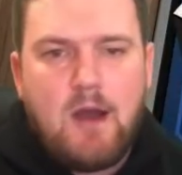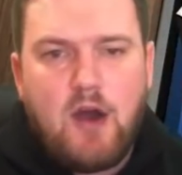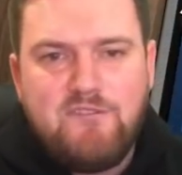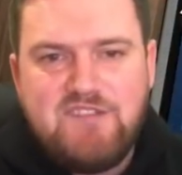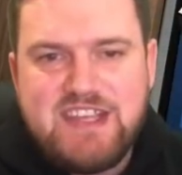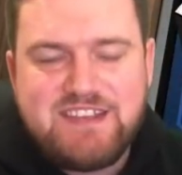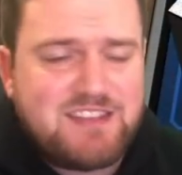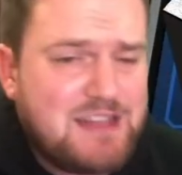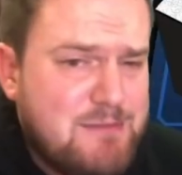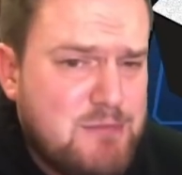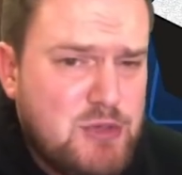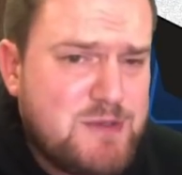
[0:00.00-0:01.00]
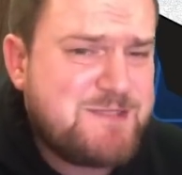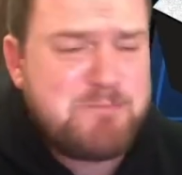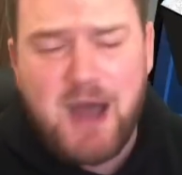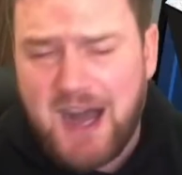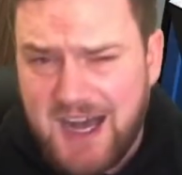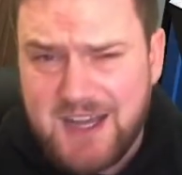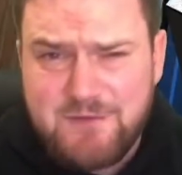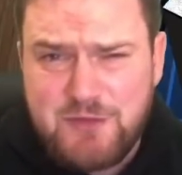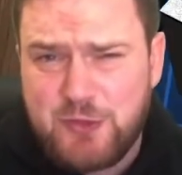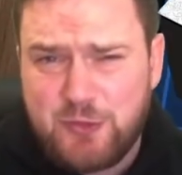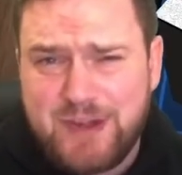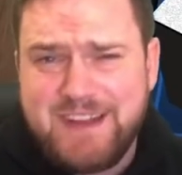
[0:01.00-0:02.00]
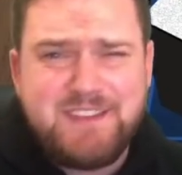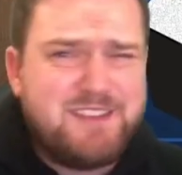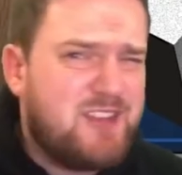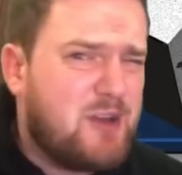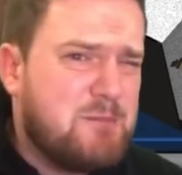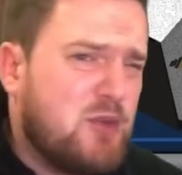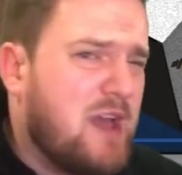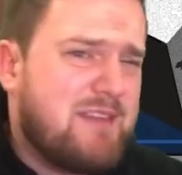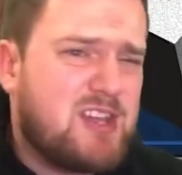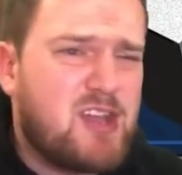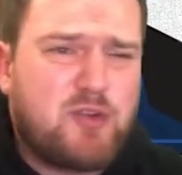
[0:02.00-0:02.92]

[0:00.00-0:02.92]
Obviously, Mew is part of the reason that I'm not having a